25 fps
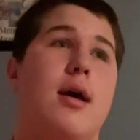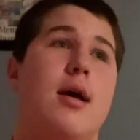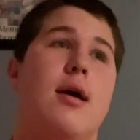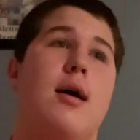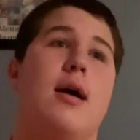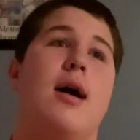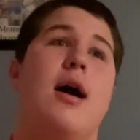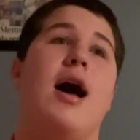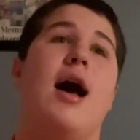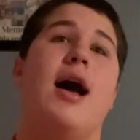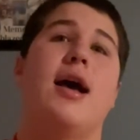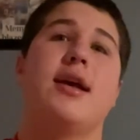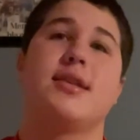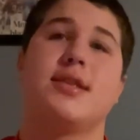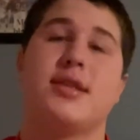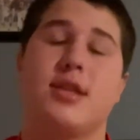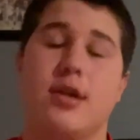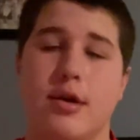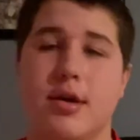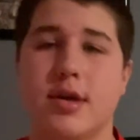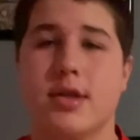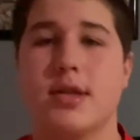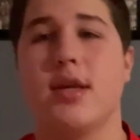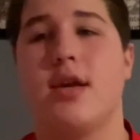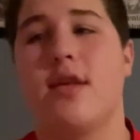I
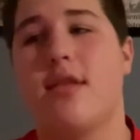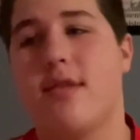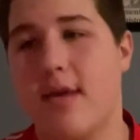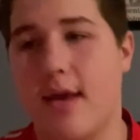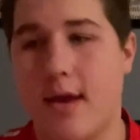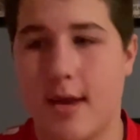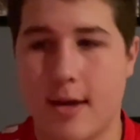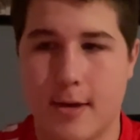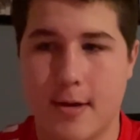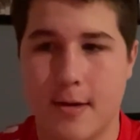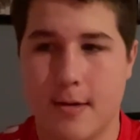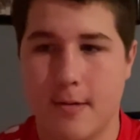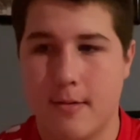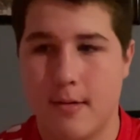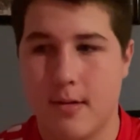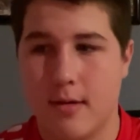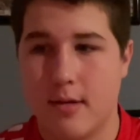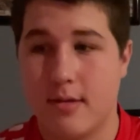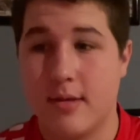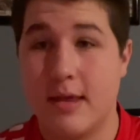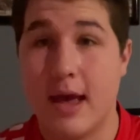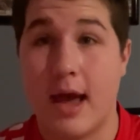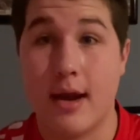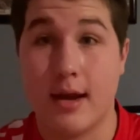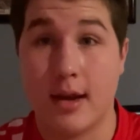seriously think
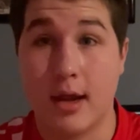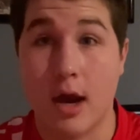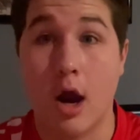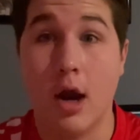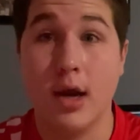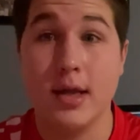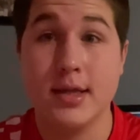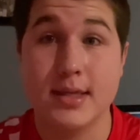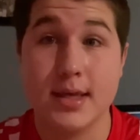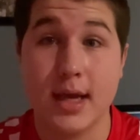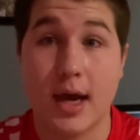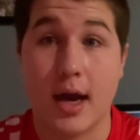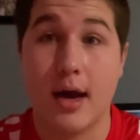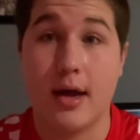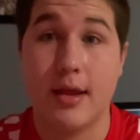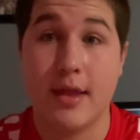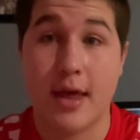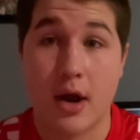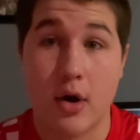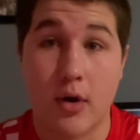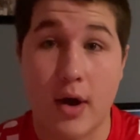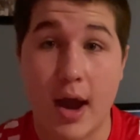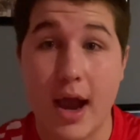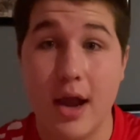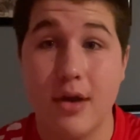that
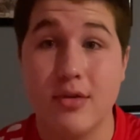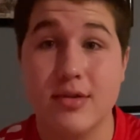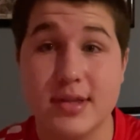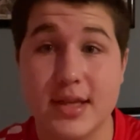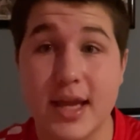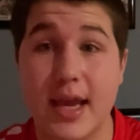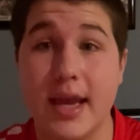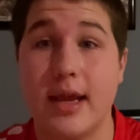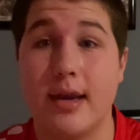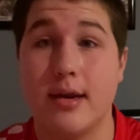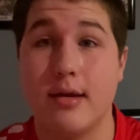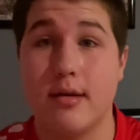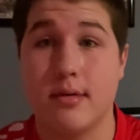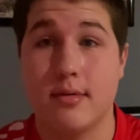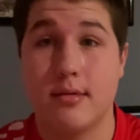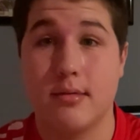Ohio State